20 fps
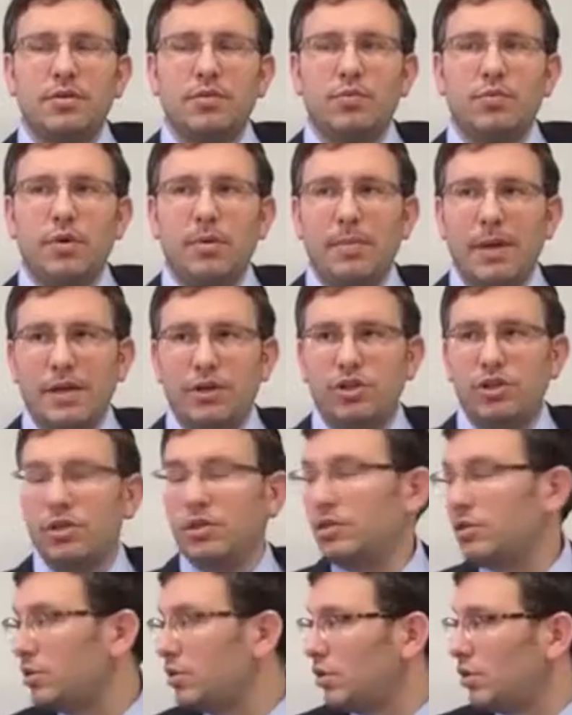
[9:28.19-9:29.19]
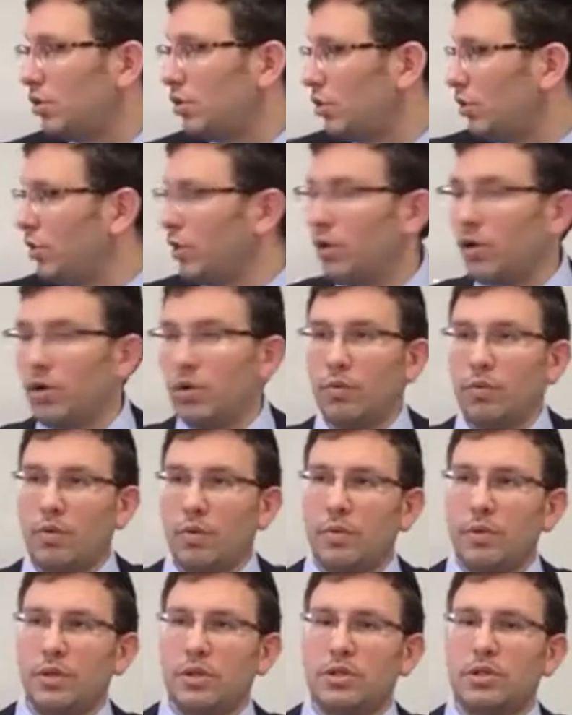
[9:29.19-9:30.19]
We mentioned earlier, when
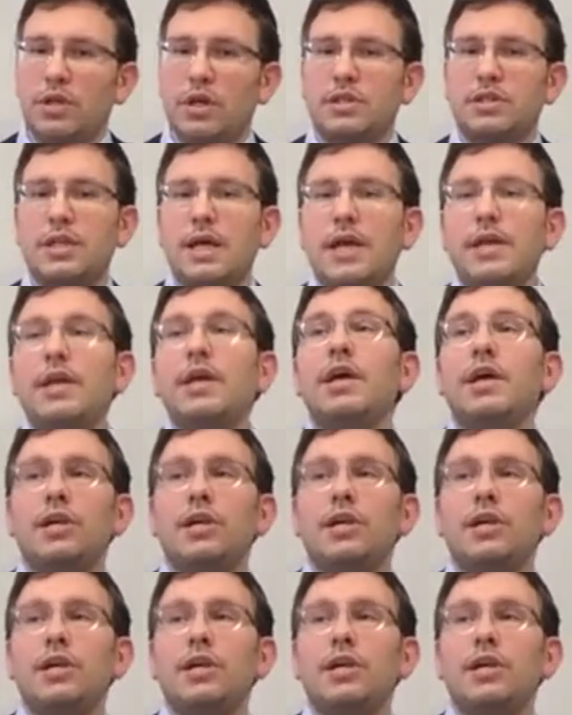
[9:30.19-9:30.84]
we discussed that,